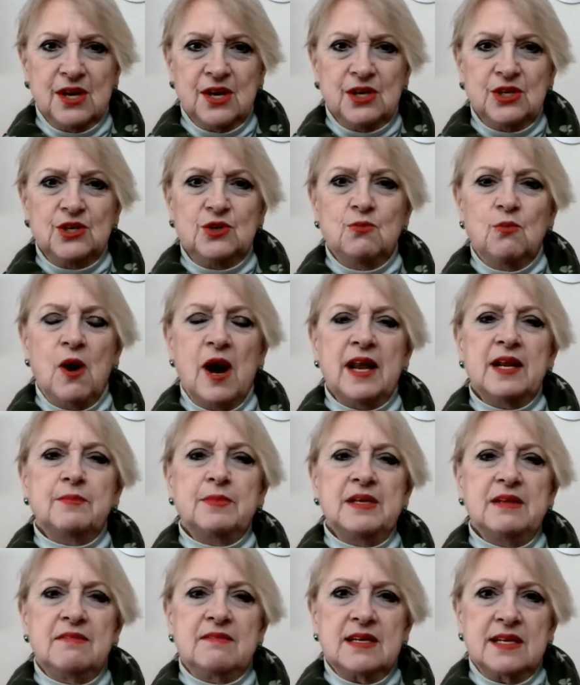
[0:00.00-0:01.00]
you want to
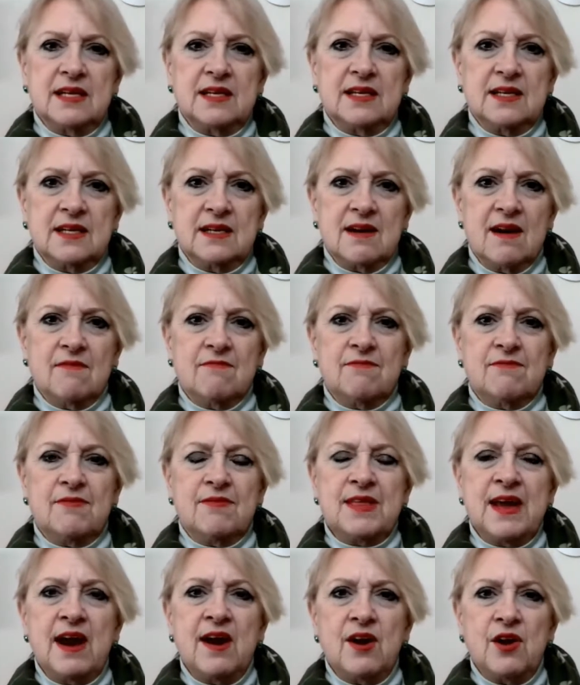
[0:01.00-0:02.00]
be thinking of
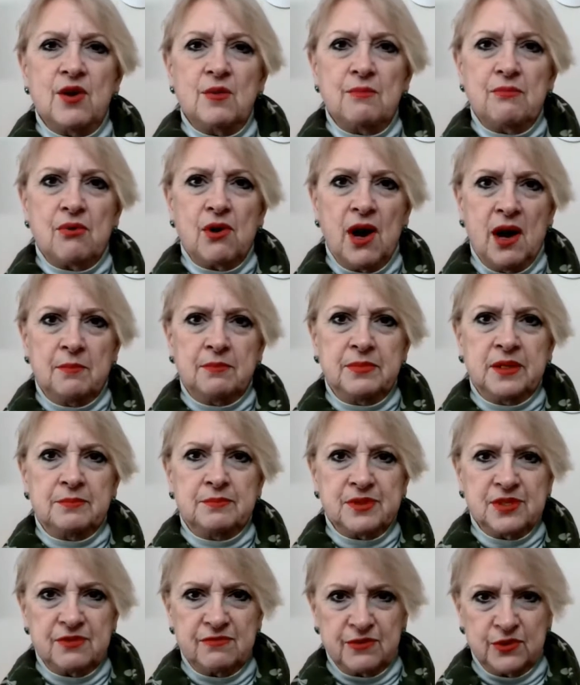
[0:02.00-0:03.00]
their
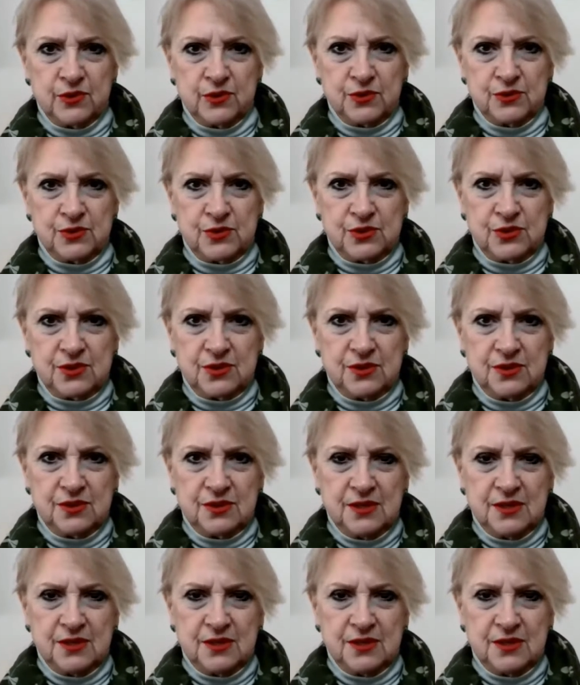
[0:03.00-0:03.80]
problems first.